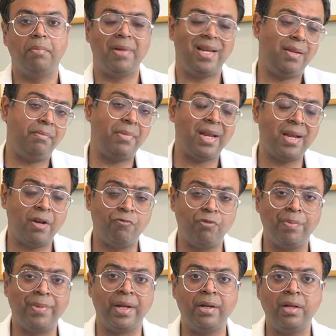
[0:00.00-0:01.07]
many men and
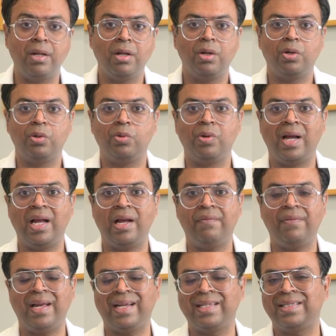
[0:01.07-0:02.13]
women who
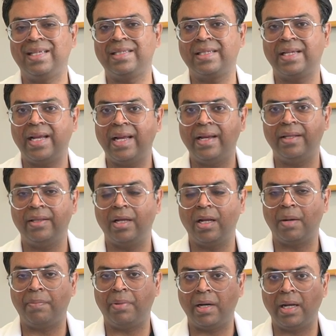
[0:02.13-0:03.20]
have excess skin in
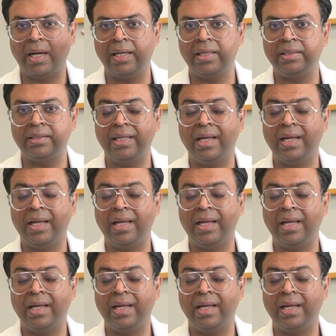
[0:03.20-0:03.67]
their upper eyelids.